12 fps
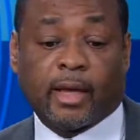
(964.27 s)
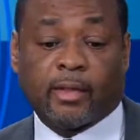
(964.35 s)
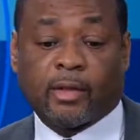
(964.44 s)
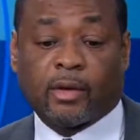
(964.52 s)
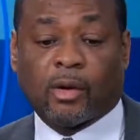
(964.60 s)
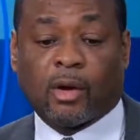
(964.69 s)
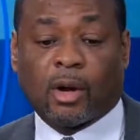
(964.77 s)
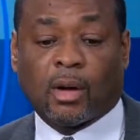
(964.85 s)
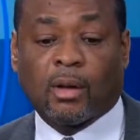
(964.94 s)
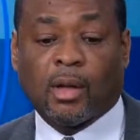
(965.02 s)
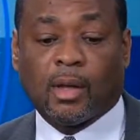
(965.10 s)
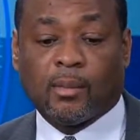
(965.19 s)
And there
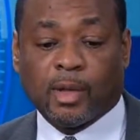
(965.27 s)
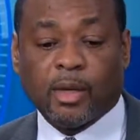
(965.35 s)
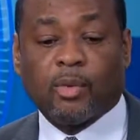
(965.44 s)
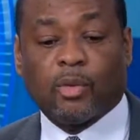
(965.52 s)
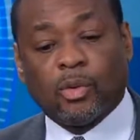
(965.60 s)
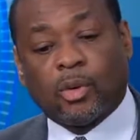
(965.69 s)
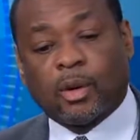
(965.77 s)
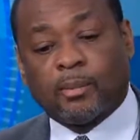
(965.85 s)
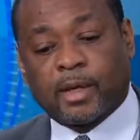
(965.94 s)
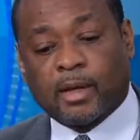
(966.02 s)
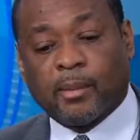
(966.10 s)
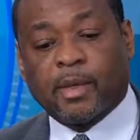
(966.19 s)
are people who are
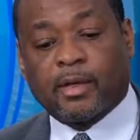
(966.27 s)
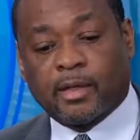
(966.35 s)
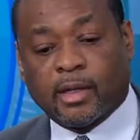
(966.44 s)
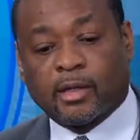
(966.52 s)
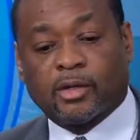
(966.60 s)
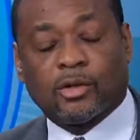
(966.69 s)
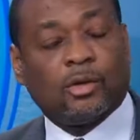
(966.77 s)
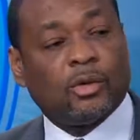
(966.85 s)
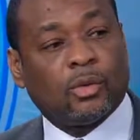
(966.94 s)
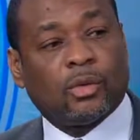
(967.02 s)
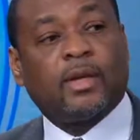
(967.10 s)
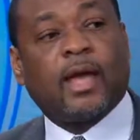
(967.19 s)
becoming addicted
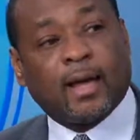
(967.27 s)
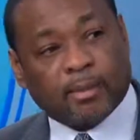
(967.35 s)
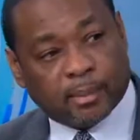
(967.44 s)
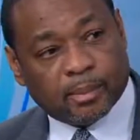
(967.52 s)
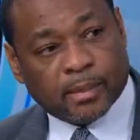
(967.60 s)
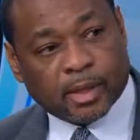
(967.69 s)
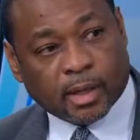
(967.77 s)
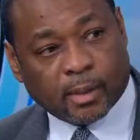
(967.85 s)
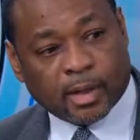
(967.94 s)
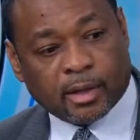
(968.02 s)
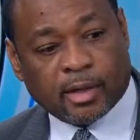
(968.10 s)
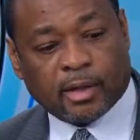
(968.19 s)
who are not
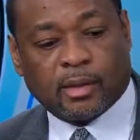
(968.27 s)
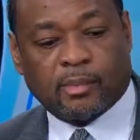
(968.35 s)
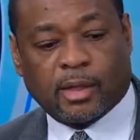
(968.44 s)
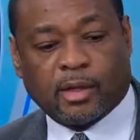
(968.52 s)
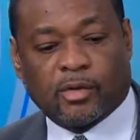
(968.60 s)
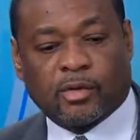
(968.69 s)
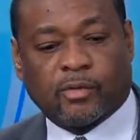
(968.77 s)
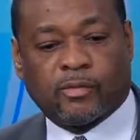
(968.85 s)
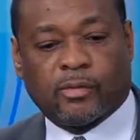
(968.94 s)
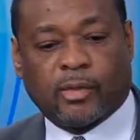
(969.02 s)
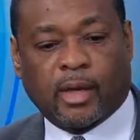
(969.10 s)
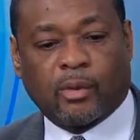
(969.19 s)
becoming addicted because
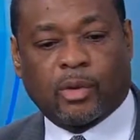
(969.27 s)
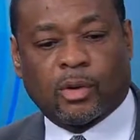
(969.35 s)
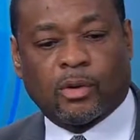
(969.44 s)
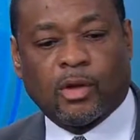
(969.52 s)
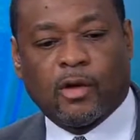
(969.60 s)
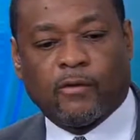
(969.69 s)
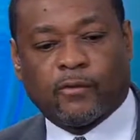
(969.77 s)
they were